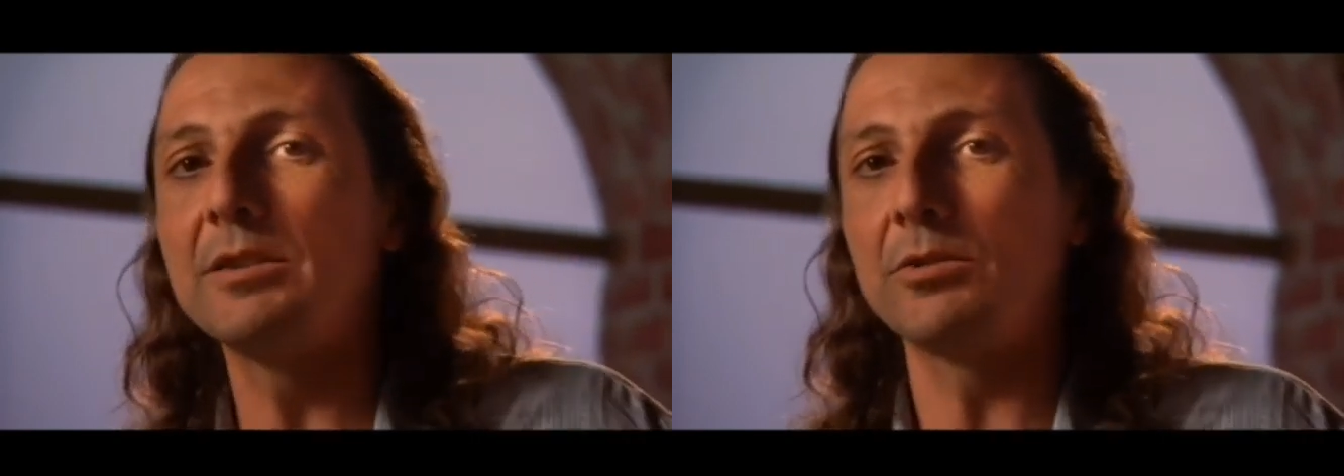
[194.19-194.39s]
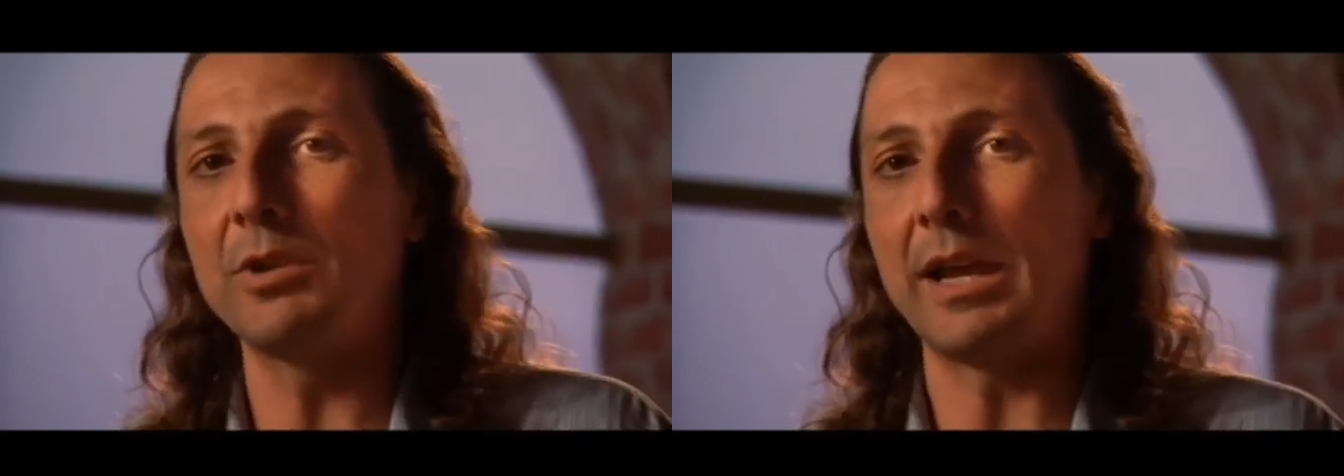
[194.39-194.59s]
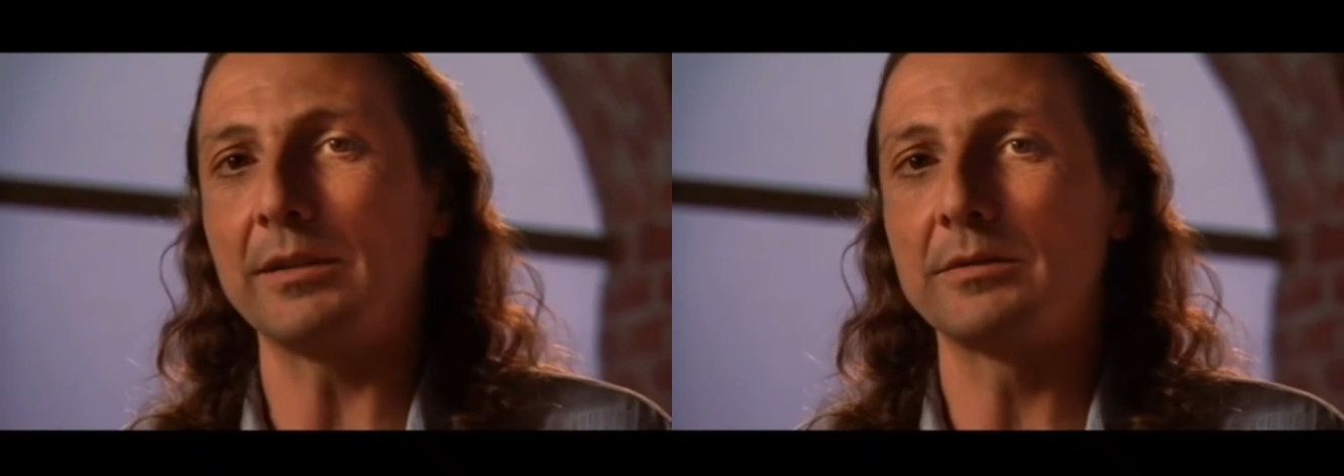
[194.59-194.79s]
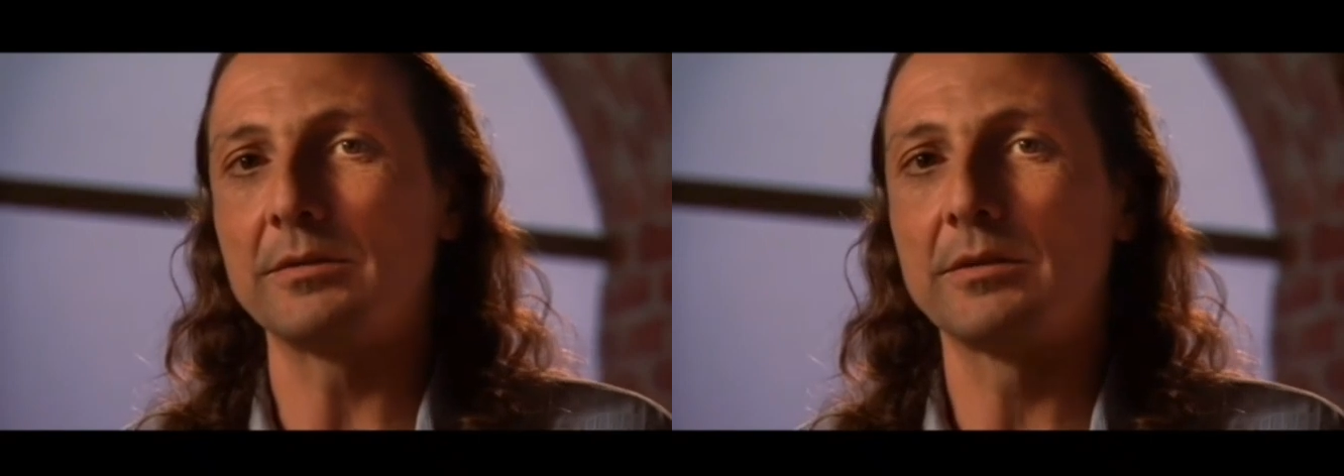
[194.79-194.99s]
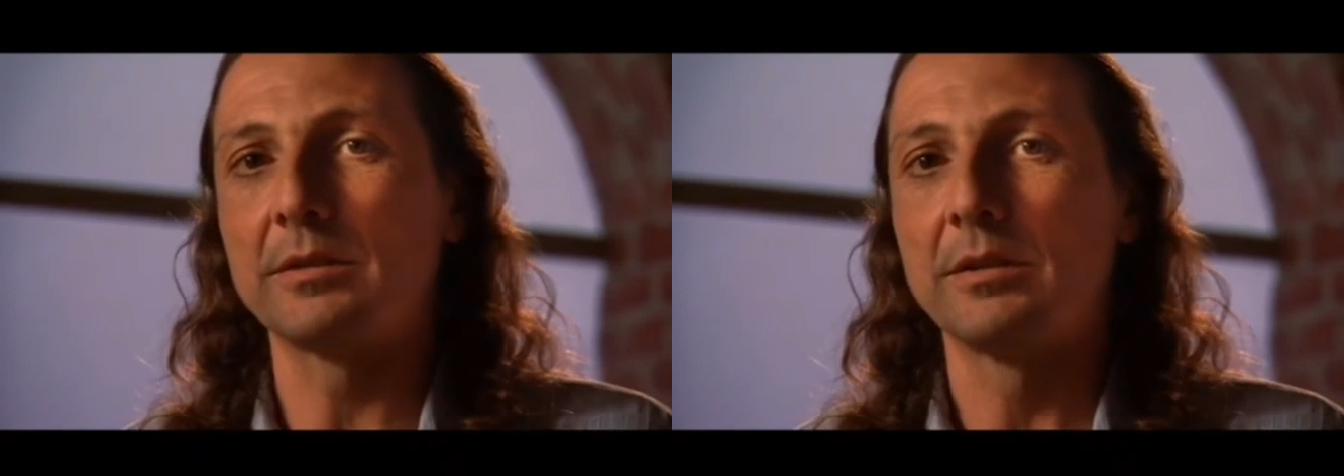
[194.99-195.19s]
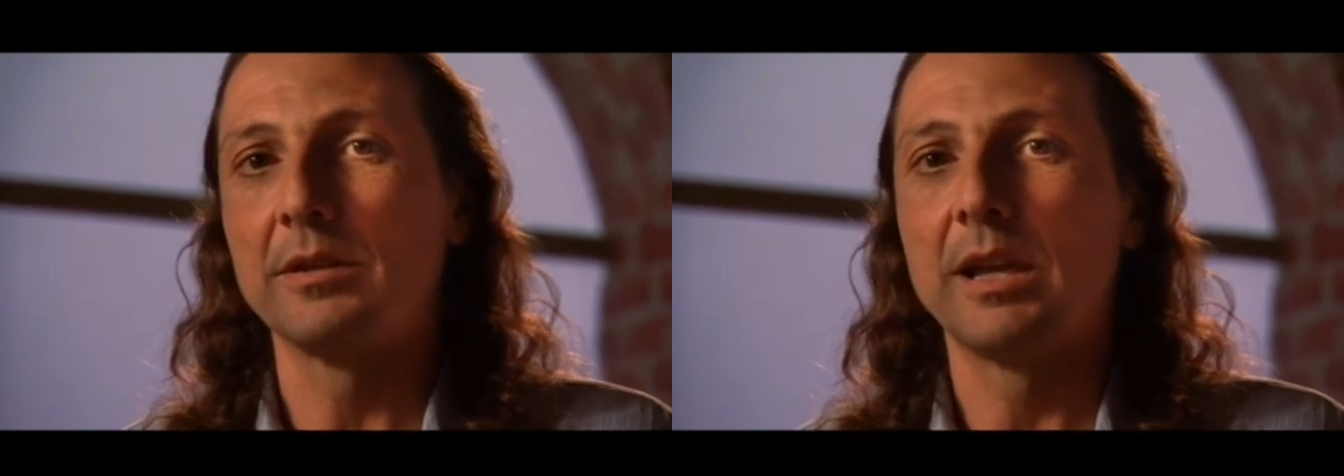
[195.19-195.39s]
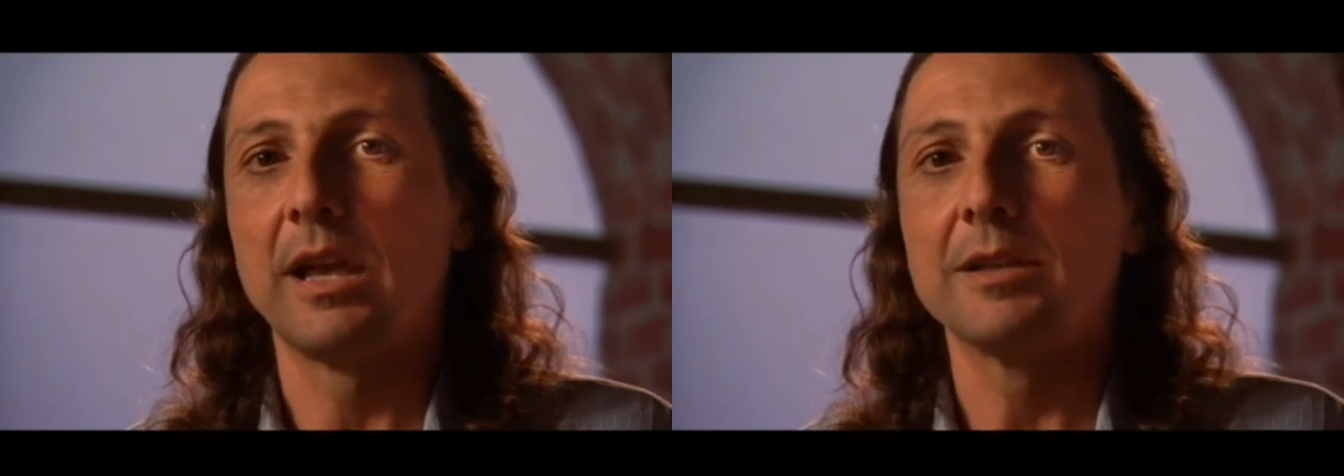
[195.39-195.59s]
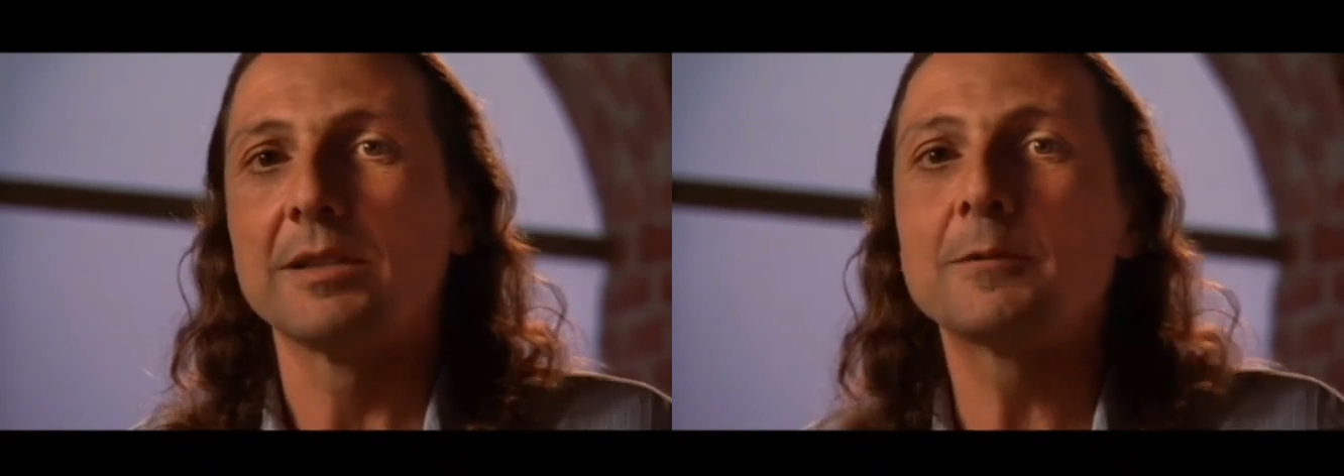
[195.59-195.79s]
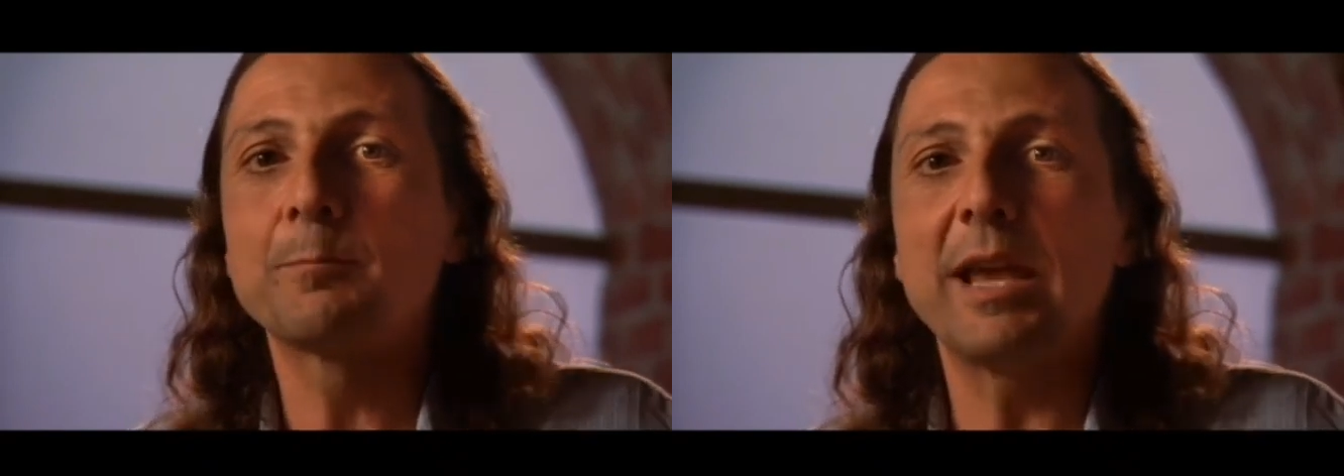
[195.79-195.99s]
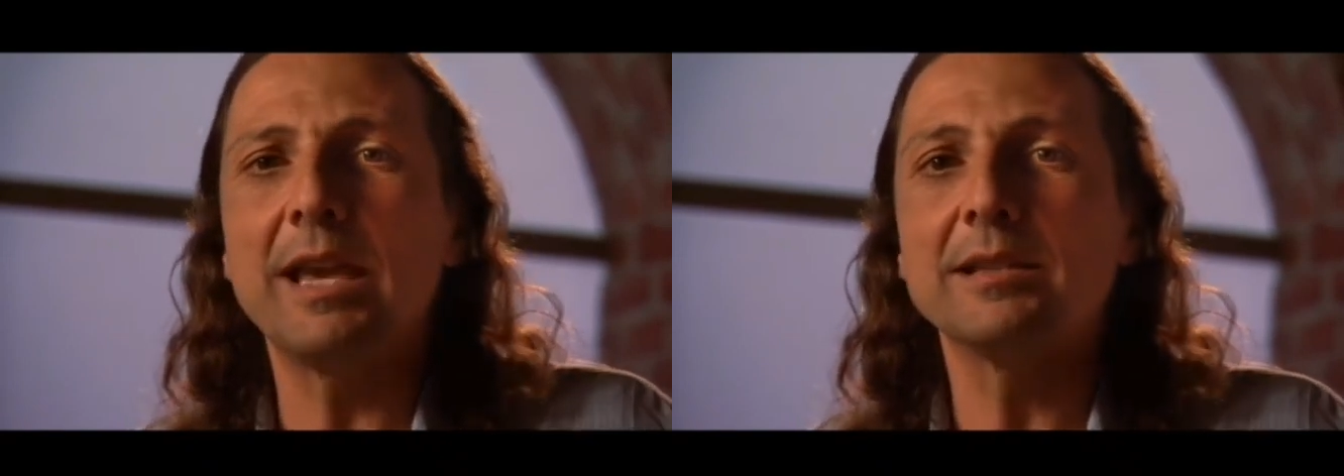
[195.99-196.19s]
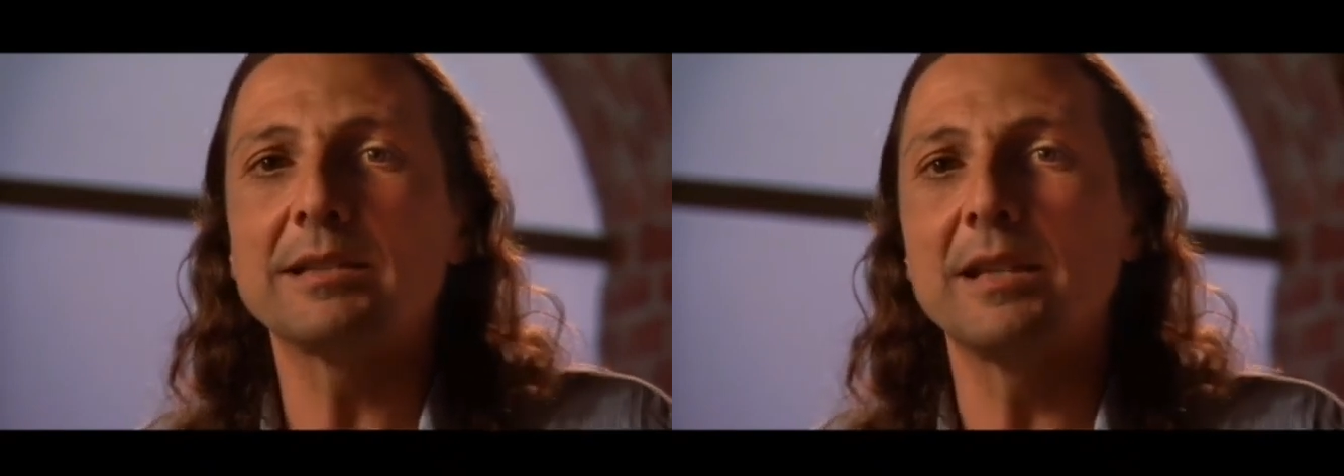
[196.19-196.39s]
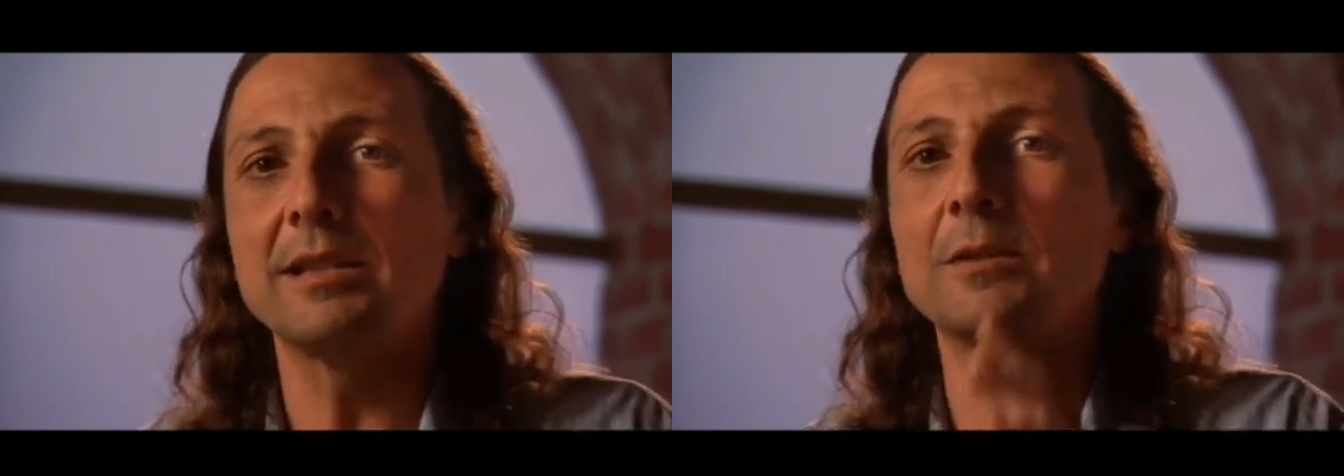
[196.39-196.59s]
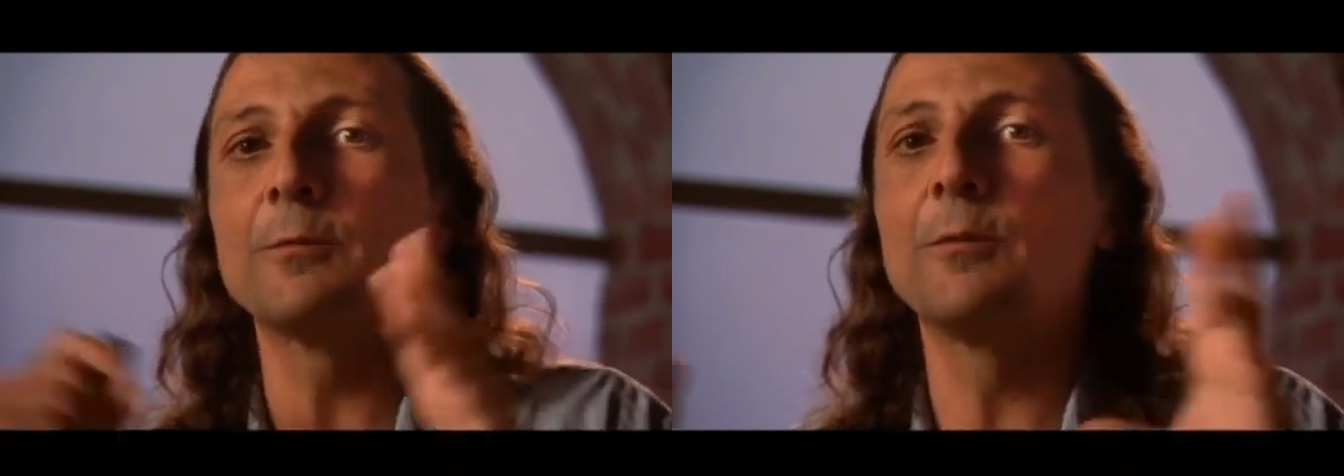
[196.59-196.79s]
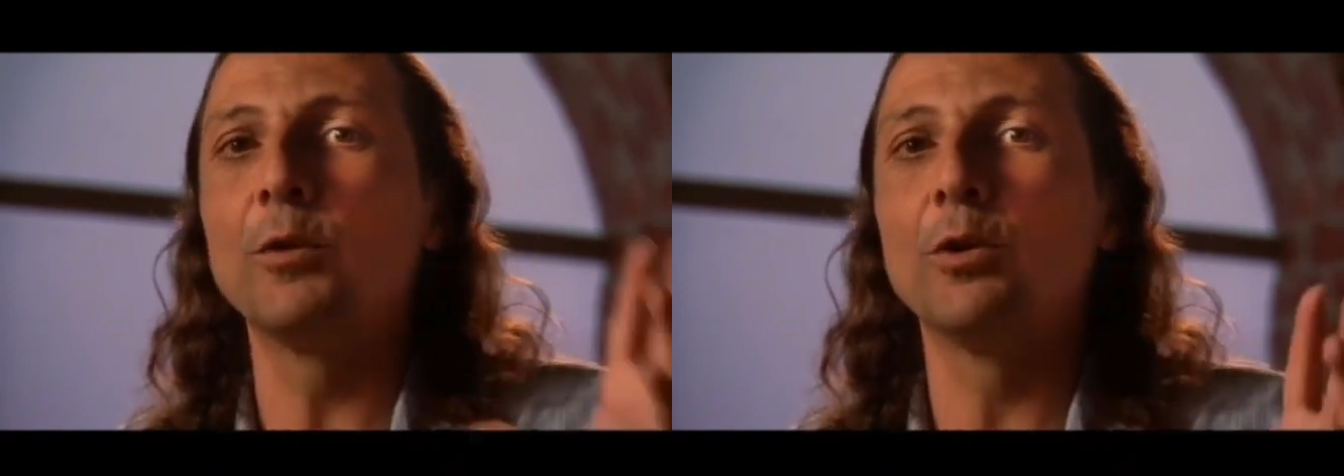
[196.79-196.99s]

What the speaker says: is incorrect. Space